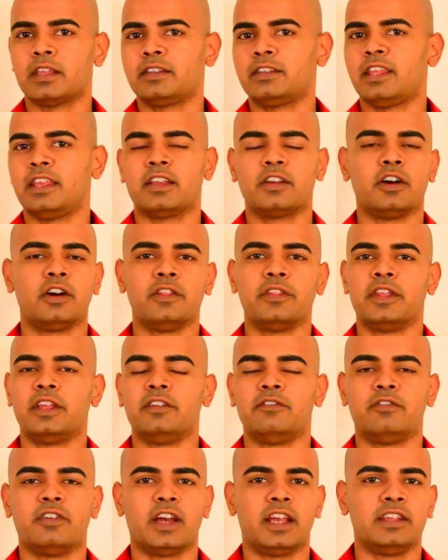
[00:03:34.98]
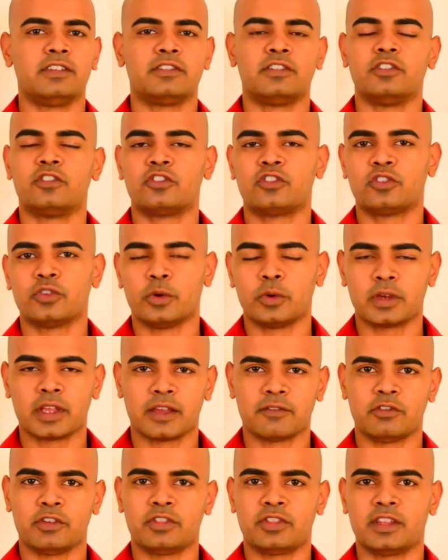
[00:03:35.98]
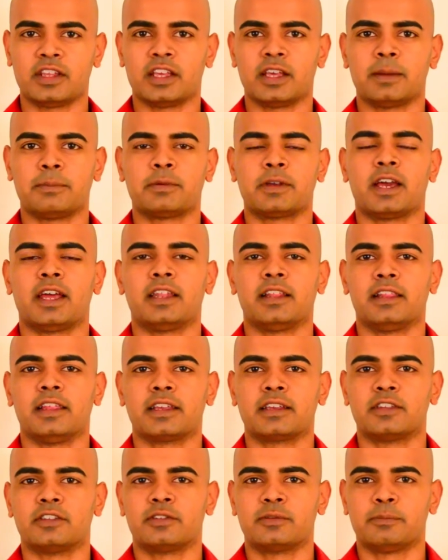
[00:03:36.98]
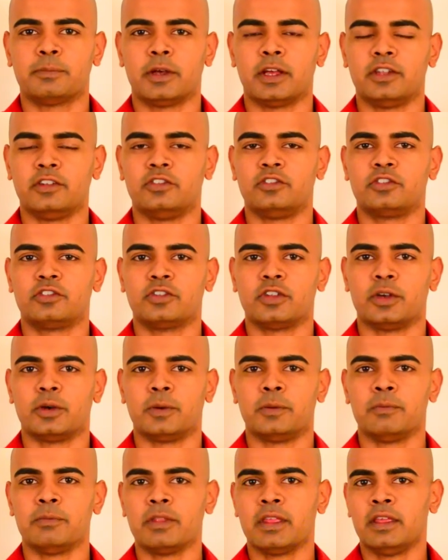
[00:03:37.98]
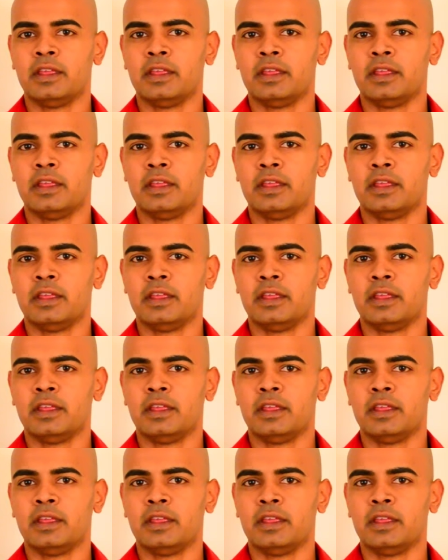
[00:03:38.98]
take all the advice and soak everything up kind of like a sponge. So,